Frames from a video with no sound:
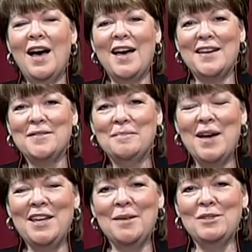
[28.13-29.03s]
Hi,
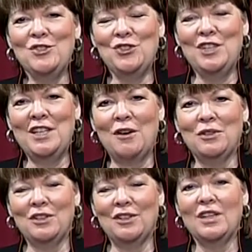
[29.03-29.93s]
my name is Janine
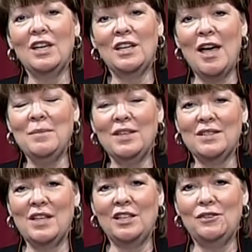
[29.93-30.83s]
Ouderkirk, and I'm the
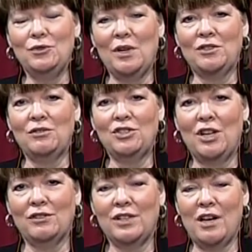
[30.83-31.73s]
Executive Director at
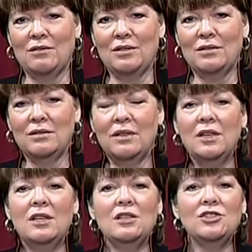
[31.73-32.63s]
Shelter House.
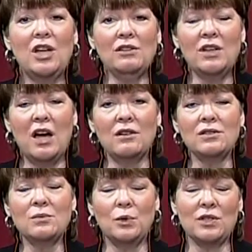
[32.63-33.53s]
Shelter
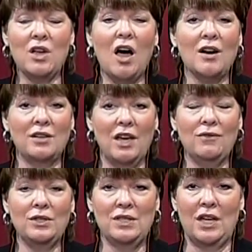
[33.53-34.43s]
House works hard
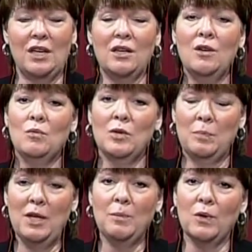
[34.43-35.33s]
every day with
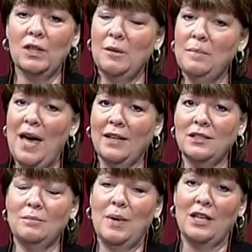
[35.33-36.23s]
people
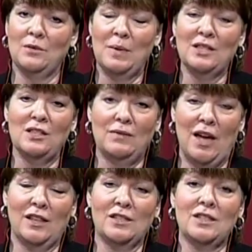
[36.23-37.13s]
impacted by domestic
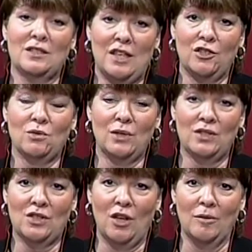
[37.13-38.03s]
violence and sexual
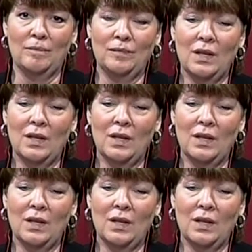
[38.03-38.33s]
assault.